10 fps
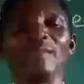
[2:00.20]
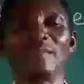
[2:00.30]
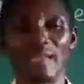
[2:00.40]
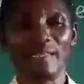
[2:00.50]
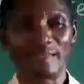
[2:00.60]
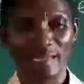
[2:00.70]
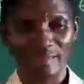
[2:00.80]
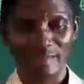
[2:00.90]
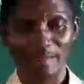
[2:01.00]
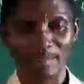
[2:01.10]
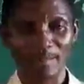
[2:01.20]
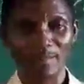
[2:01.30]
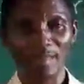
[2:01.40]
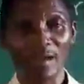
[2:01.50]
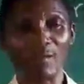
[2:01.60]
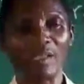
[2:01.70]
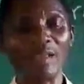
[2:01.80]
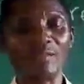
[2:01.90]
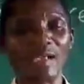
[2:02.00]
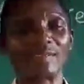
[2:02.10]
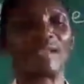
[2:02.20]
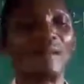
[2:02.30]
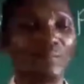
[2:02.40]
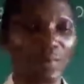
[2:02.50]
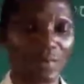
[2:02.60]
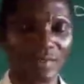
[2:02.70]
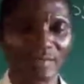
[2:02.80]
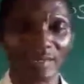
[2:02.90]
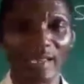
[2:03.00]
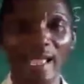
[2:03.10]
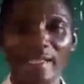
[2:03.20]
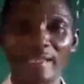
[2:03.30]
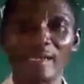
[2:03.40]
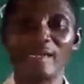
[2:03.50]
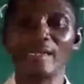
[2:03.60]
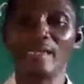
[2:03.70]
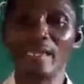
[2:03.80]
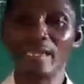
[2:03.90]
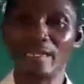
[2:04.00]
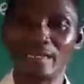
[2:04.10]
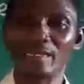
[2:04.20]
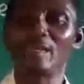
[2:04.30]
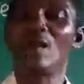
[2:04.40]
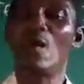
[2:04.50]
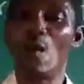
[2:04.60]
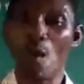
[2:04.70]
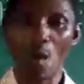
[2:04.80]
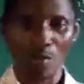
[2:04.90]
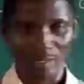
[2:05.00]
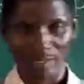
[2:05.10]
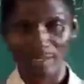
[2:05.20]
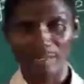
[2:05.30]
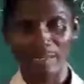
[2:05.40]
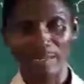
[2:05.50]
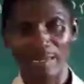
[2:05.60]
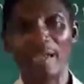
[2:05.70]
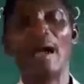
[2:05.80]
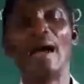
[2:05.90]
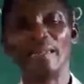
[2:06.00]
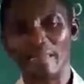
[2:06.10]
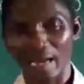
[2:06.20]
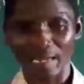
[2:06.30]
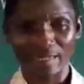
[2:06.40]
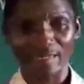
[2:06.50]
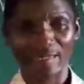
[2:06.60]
sentence. We give examples like in, on, under.